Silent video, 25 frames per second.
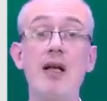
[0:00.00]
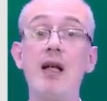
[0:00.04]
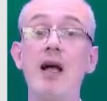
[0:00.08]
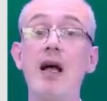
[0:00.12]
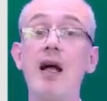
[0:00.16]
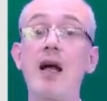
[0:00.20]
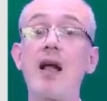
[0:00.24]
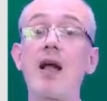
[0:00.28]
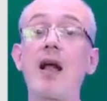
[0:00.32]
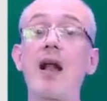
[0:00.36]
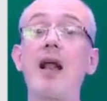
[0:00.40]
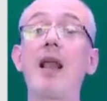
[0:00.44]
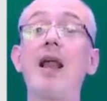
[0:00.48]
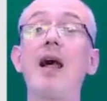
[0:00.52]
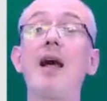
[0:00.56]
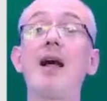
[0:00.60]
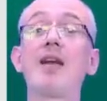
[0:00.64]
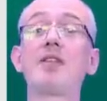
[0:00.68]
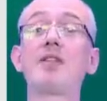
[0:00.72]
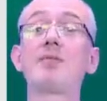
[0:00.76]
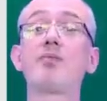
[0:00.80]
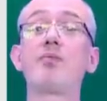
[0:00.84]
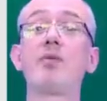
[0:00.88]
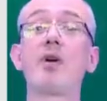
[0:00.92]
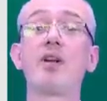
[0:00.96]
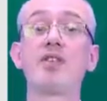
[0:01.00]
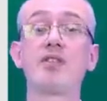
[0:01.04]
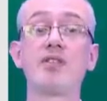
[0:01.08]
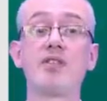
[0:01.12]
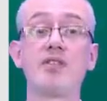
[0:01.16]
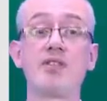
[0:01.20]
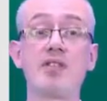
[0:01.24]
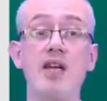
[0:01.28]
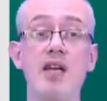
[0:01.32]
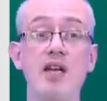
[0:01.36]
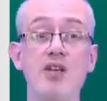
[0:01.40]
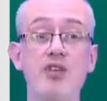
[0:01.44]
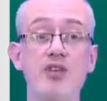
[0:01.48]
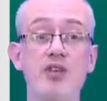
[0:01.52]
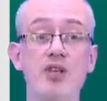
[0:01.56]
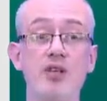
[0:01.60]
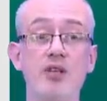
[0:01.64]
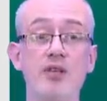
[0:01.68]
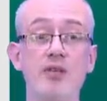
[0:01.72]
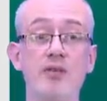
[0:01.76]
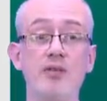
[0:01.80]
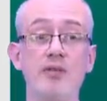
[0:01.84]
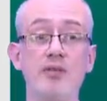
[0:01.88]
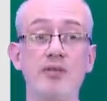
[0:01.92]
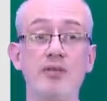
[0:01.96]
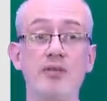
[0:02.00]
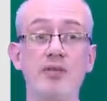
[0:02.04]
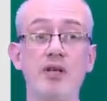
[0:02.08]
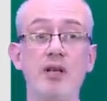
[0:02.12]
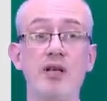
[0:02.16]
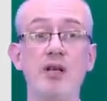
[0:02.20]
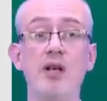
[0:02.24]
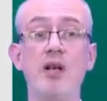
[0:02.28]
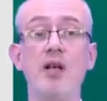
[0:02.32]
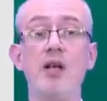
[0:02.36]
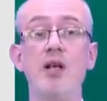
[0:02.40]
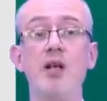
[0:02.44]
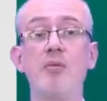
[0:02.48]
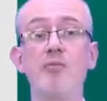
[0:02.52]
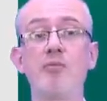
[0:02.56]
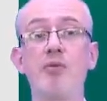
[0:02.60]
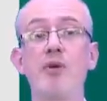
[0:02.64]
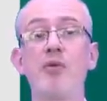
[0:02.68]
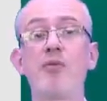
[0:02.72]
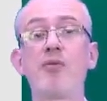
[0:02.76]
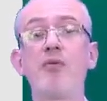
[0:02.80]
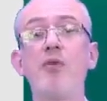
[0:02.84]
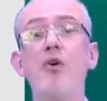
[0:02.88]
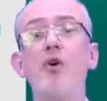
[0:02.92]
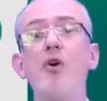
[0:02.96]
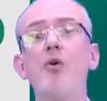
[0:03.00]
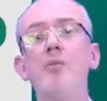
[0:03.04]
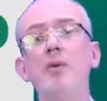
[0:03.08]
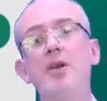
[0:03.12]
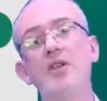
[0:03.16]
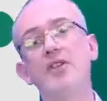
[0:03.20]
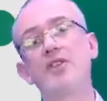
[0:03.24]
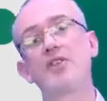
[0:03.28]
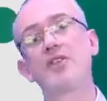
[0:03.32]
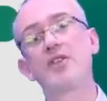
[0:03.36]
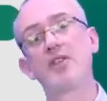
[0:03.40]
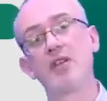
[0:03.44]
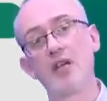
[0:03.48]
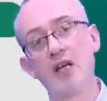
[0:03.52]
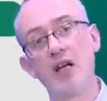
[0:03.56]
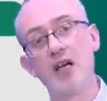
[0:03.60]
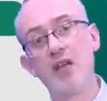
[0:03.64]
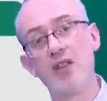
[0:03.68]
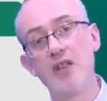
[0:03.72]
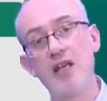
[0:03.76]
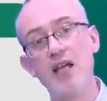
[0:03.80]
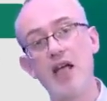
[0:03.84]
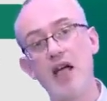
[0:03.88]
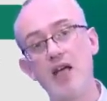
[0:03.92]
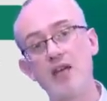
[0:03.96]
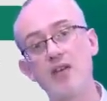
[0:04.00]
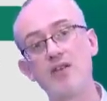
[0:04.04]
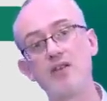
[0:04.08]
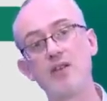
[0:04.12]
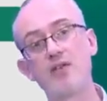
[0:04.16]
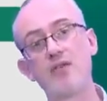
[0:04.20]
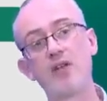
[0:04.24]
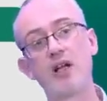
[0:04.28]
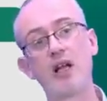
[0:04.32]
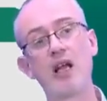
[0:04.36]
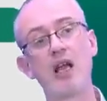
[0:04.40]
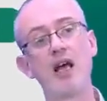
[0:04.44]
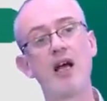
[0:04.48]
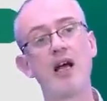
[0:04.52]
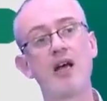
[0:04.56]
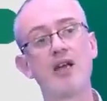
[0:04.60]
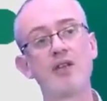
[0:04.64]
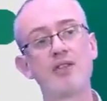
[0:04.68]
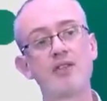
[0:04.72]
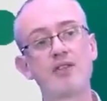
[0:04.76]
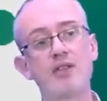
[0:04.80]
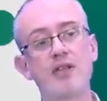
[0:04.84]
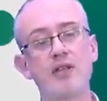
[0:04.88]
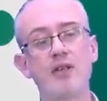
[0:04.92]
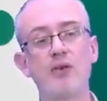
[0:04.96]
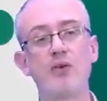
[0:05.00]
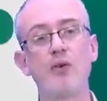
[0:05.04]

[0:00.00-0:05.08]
A class presentation. Performance at the end of the class